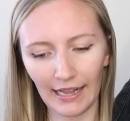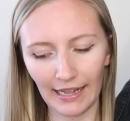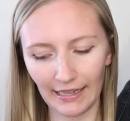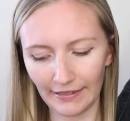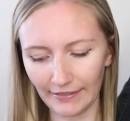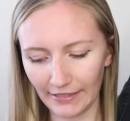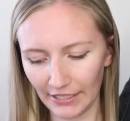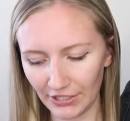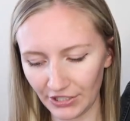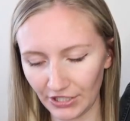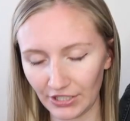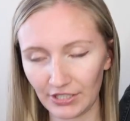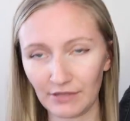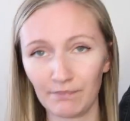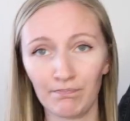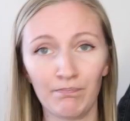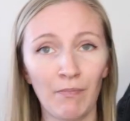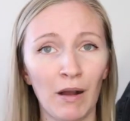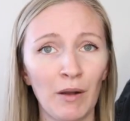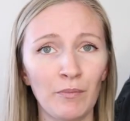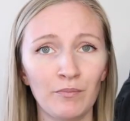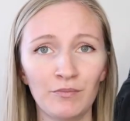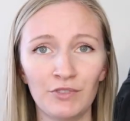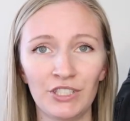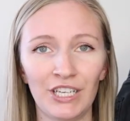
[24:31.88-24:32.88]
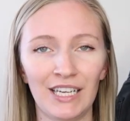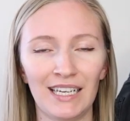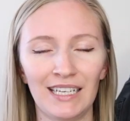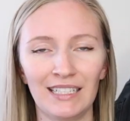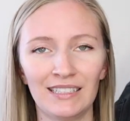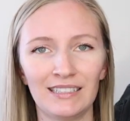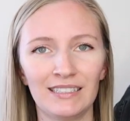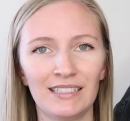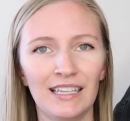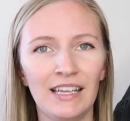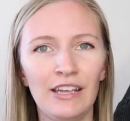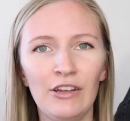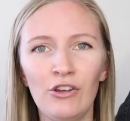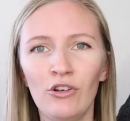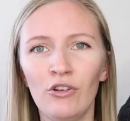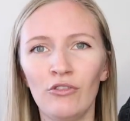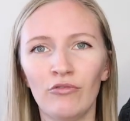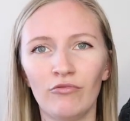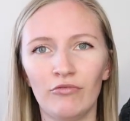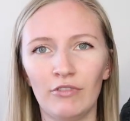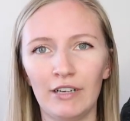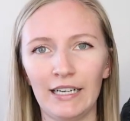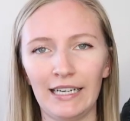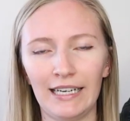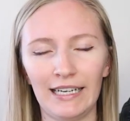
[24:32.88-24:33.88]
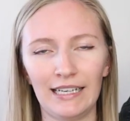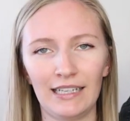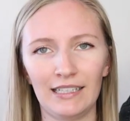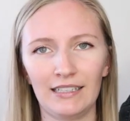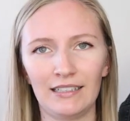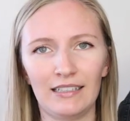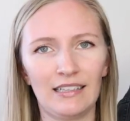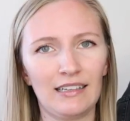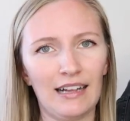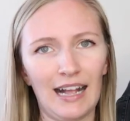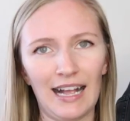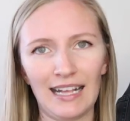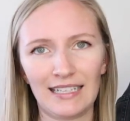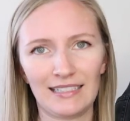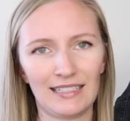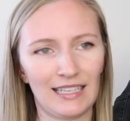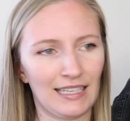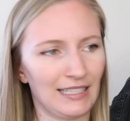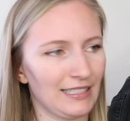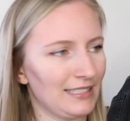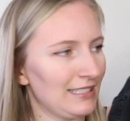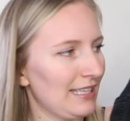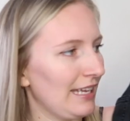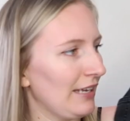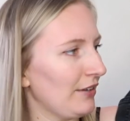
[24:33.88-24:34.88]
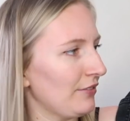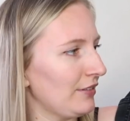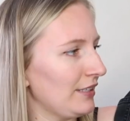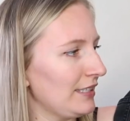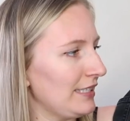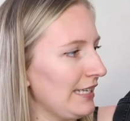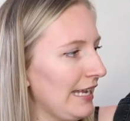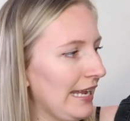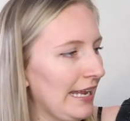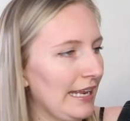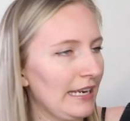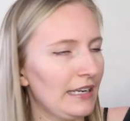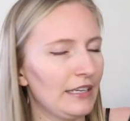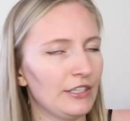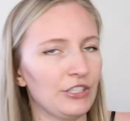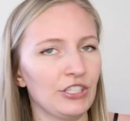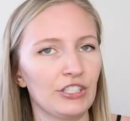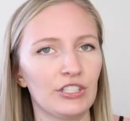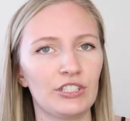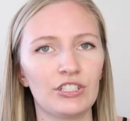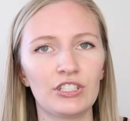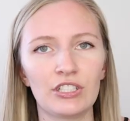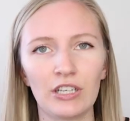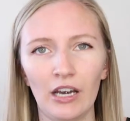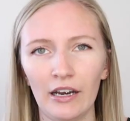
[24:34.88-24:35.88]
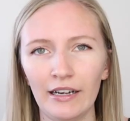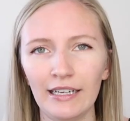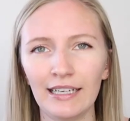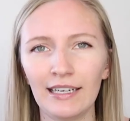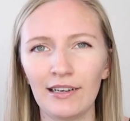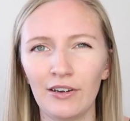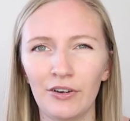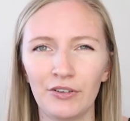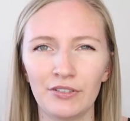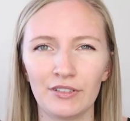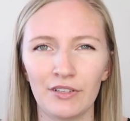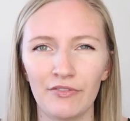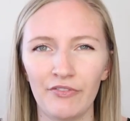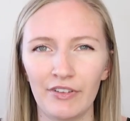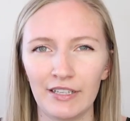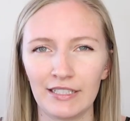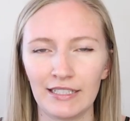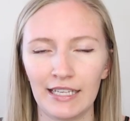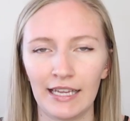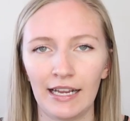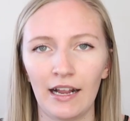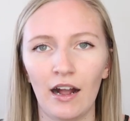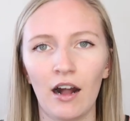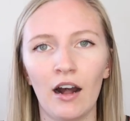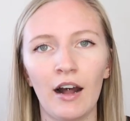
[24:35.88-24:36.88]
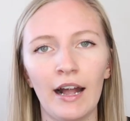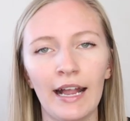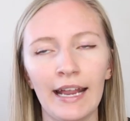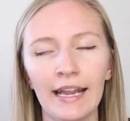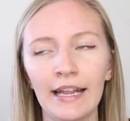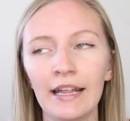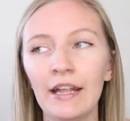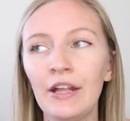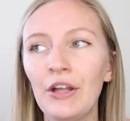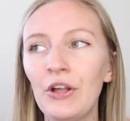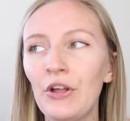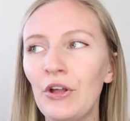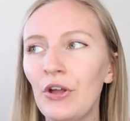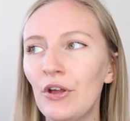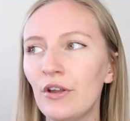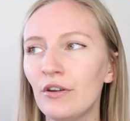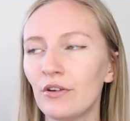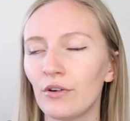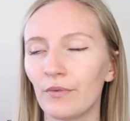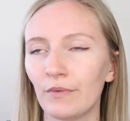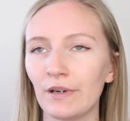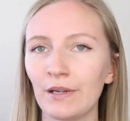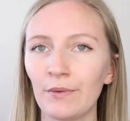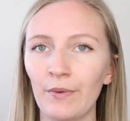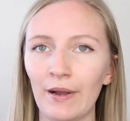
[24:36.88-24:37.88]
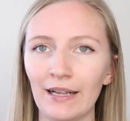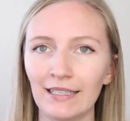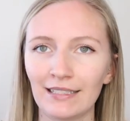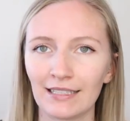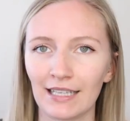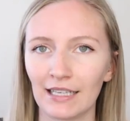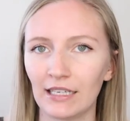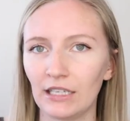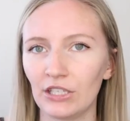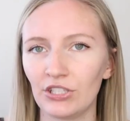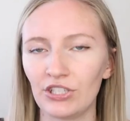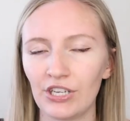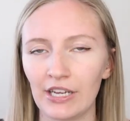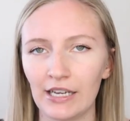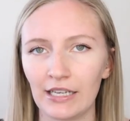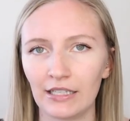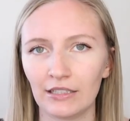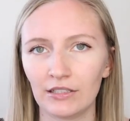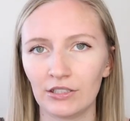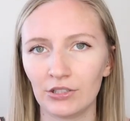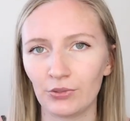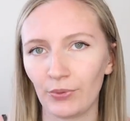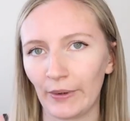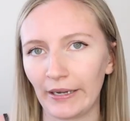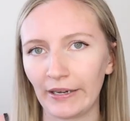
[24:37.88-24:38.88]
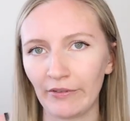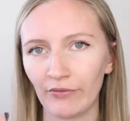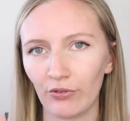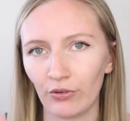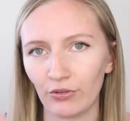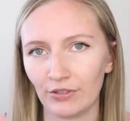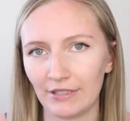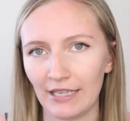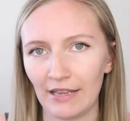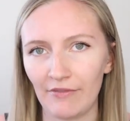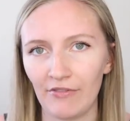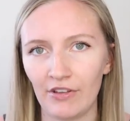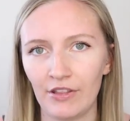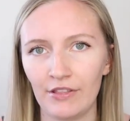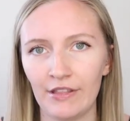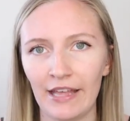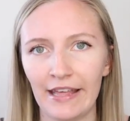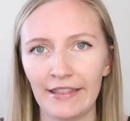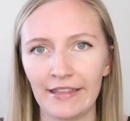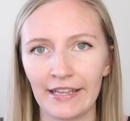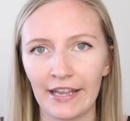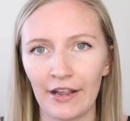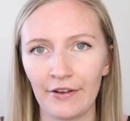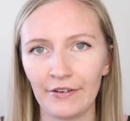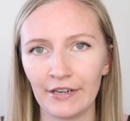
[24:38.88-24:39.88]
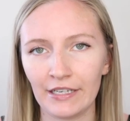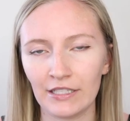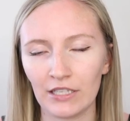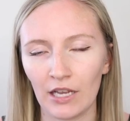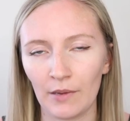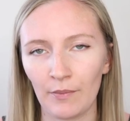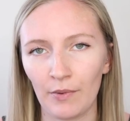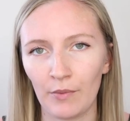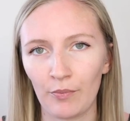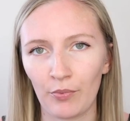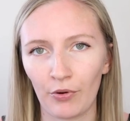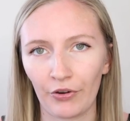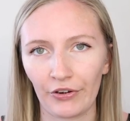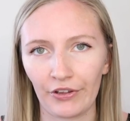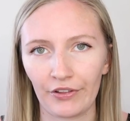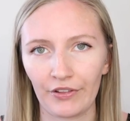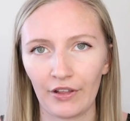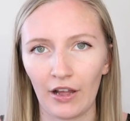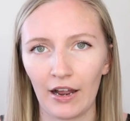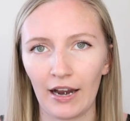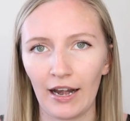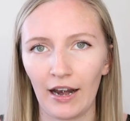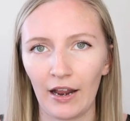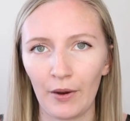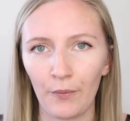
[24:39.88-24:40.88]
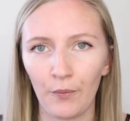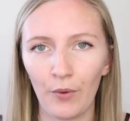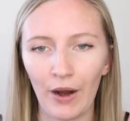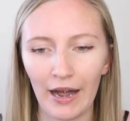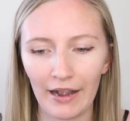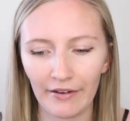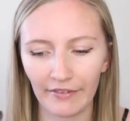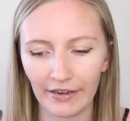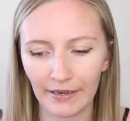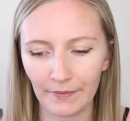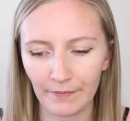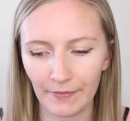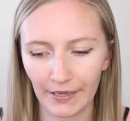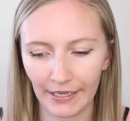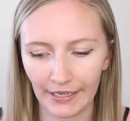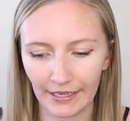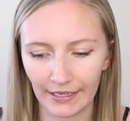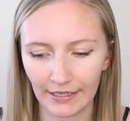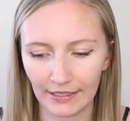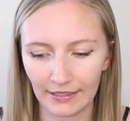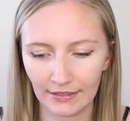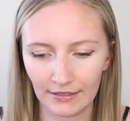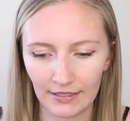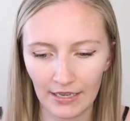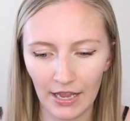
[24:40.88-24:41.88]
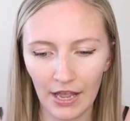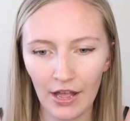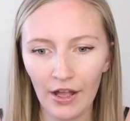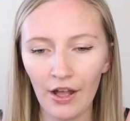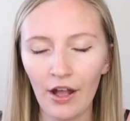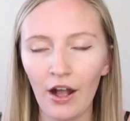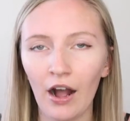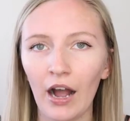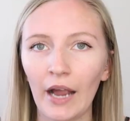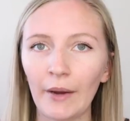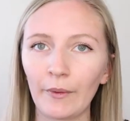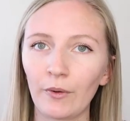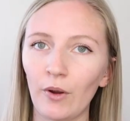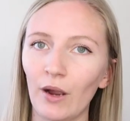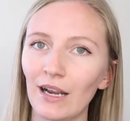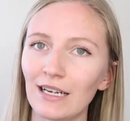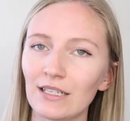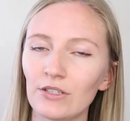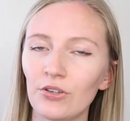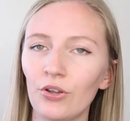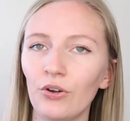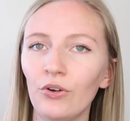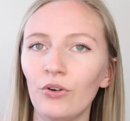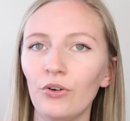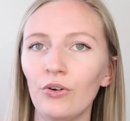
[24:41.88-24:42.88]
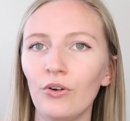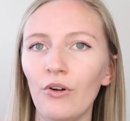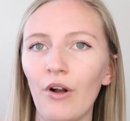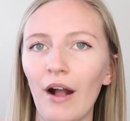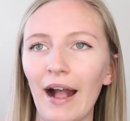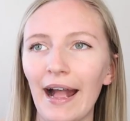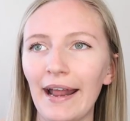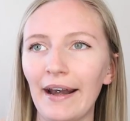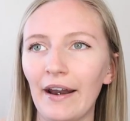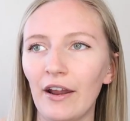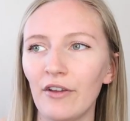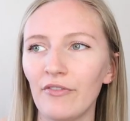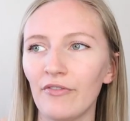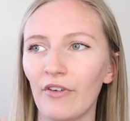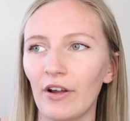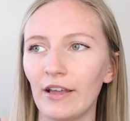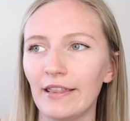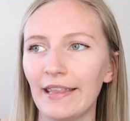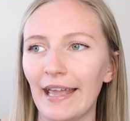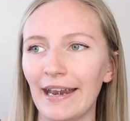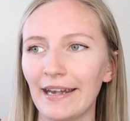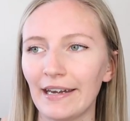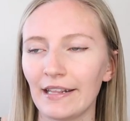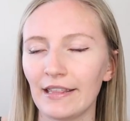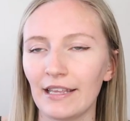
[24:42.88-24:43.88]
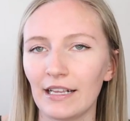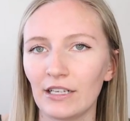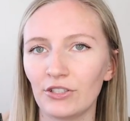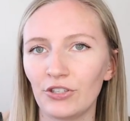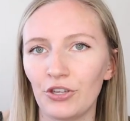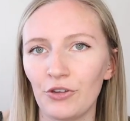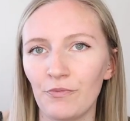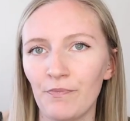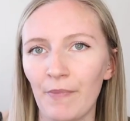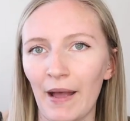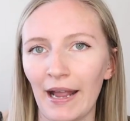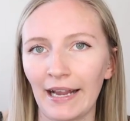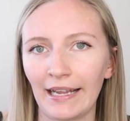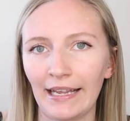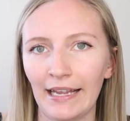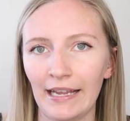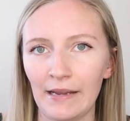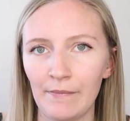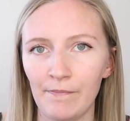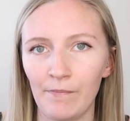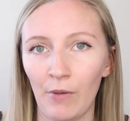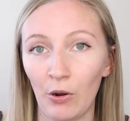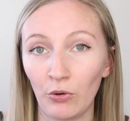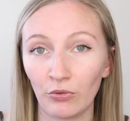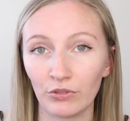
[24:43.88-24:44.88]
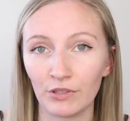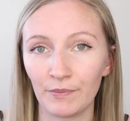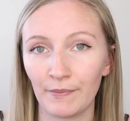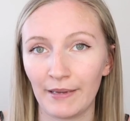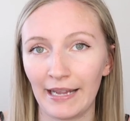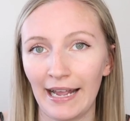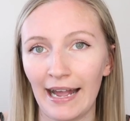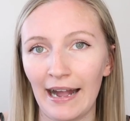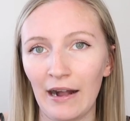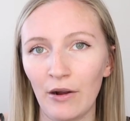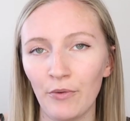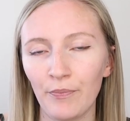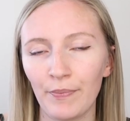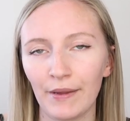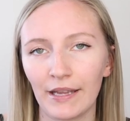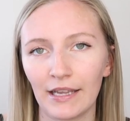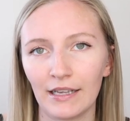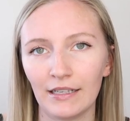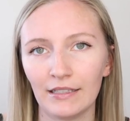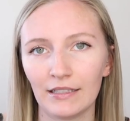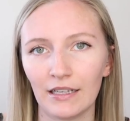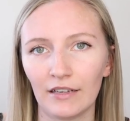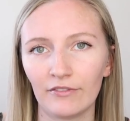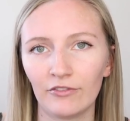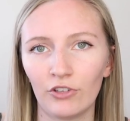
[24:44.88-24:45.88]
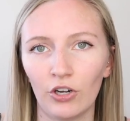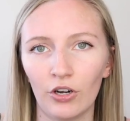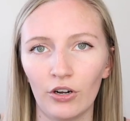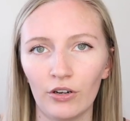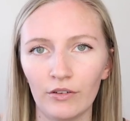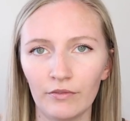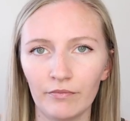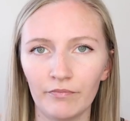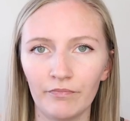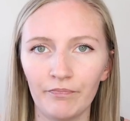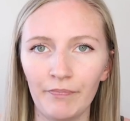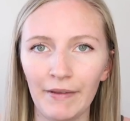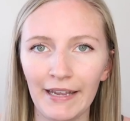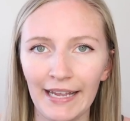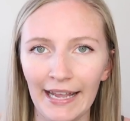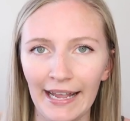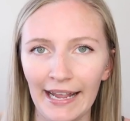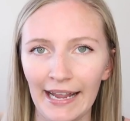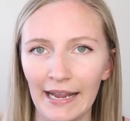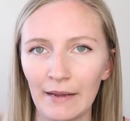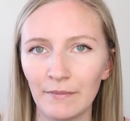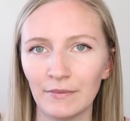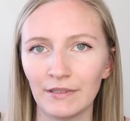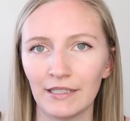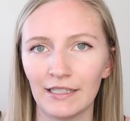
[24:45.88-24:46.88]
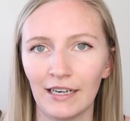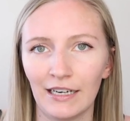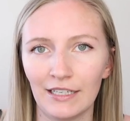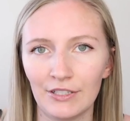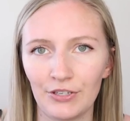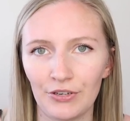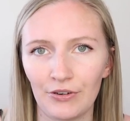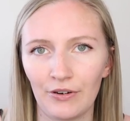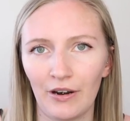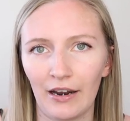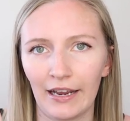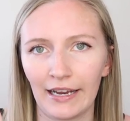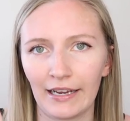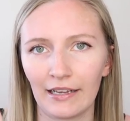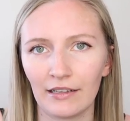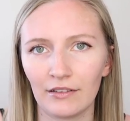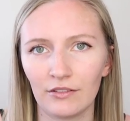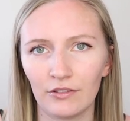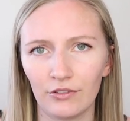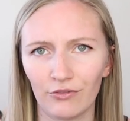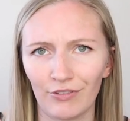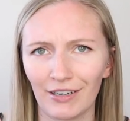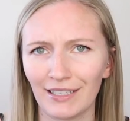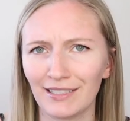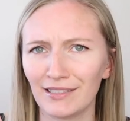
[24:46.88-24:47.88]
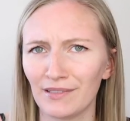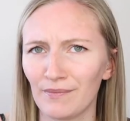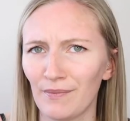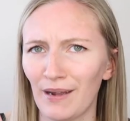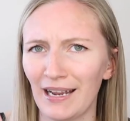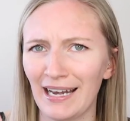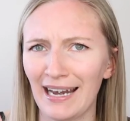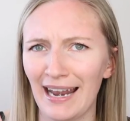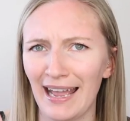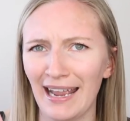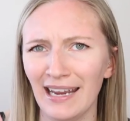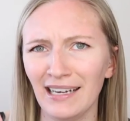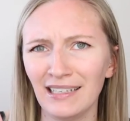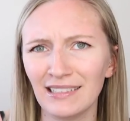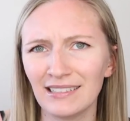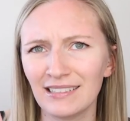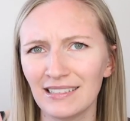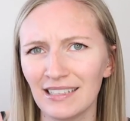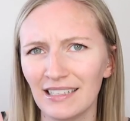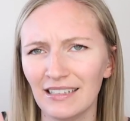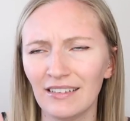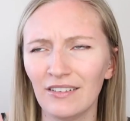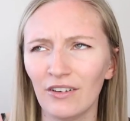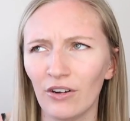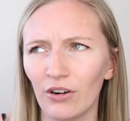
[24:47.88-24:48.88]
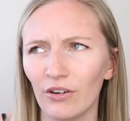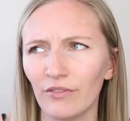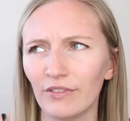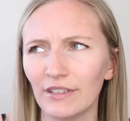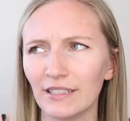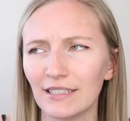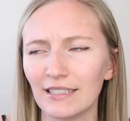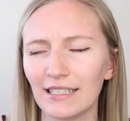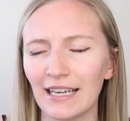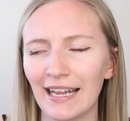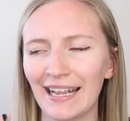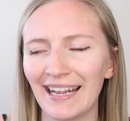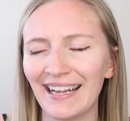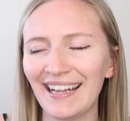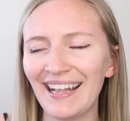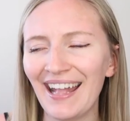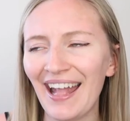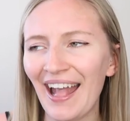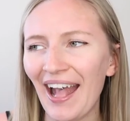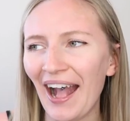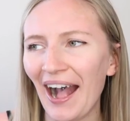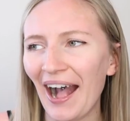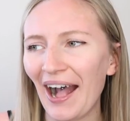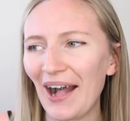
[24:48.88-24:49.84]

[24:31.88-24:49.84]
And they're just mum jeans, really, as they say on the tin, just slightly looser fitting. I normally wear skinny jeans 24/7. They're the only type of product that I like wearing because I'm quite tall and I find that anything too baggy bulks me out because I've got bigger hips than I do like the rest of my legs, obviously.